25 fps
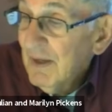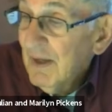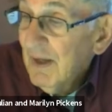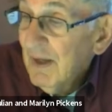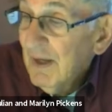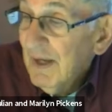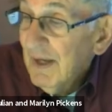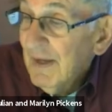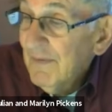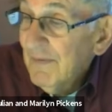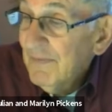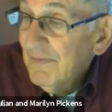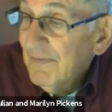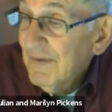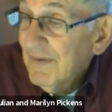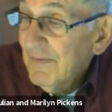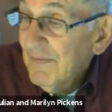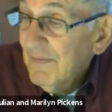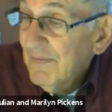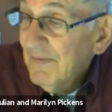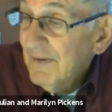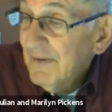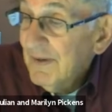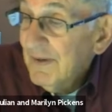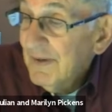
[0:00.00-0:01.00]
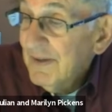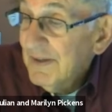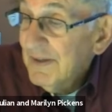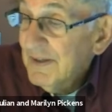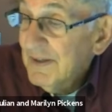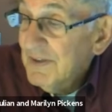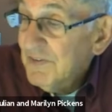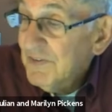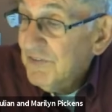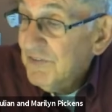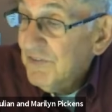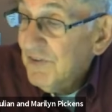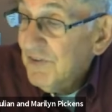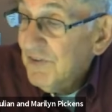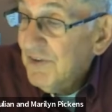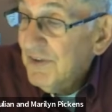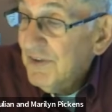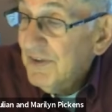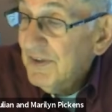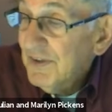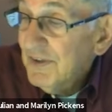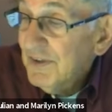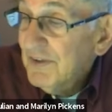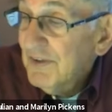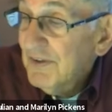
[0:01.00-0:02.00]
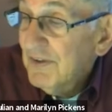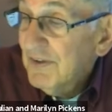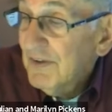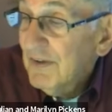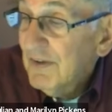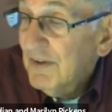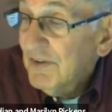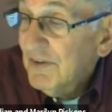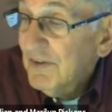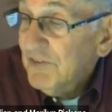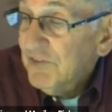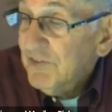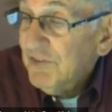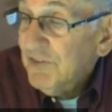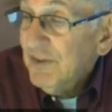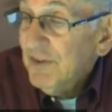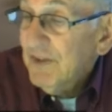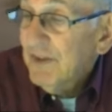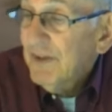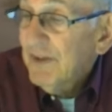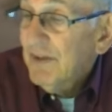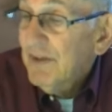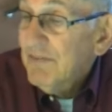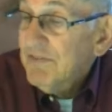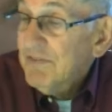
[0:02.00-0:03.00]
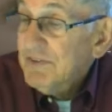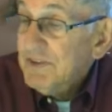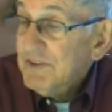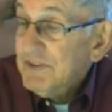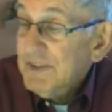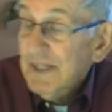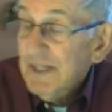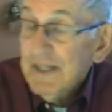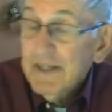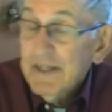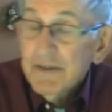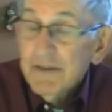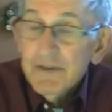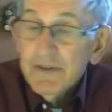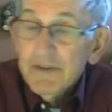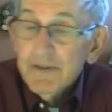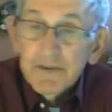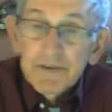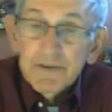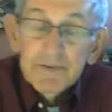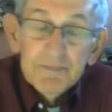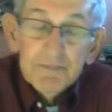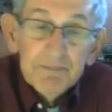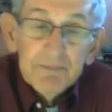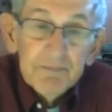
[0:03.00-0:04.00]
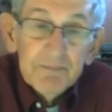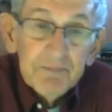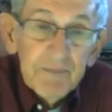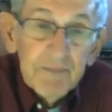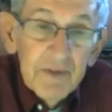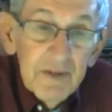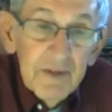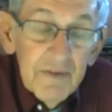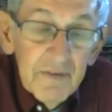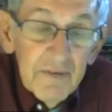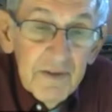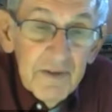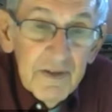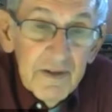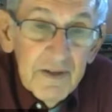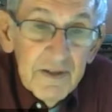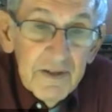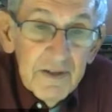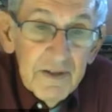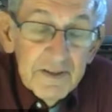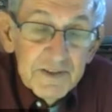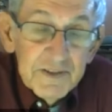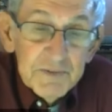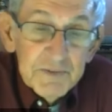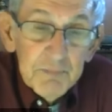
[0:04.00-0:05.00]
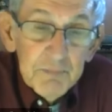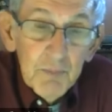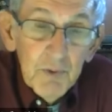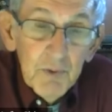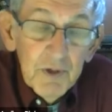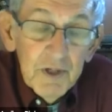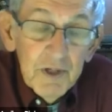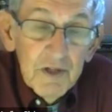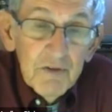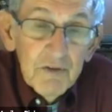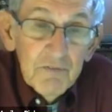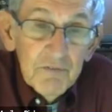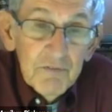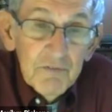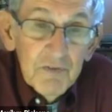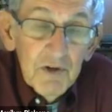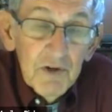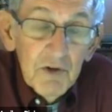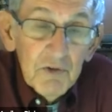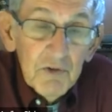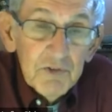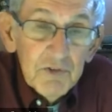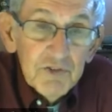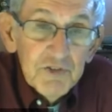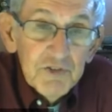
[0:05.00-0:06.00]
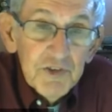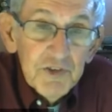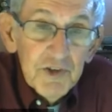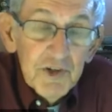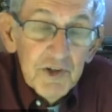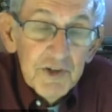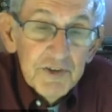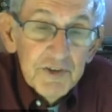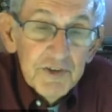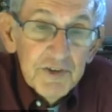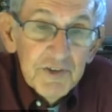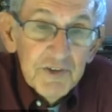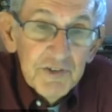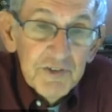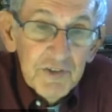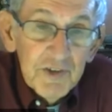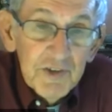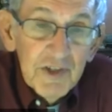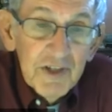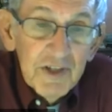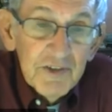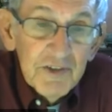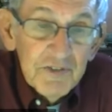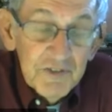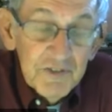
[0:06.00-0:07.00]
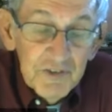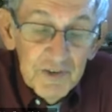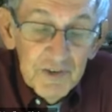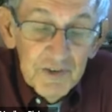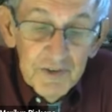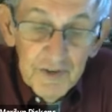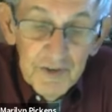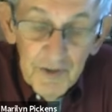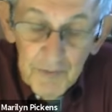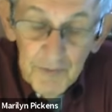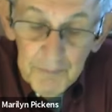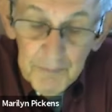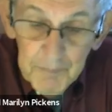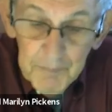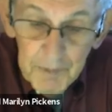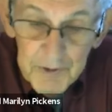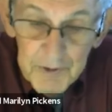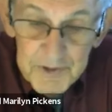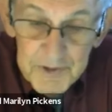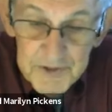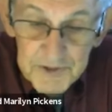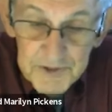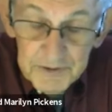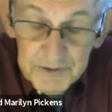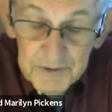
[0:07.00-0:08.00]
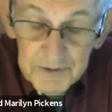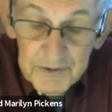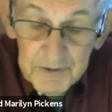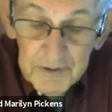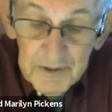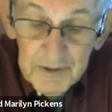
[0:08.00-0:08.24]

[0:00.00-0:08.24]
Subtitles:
And then there is the sin of slander, and that is bringing false charges against another person.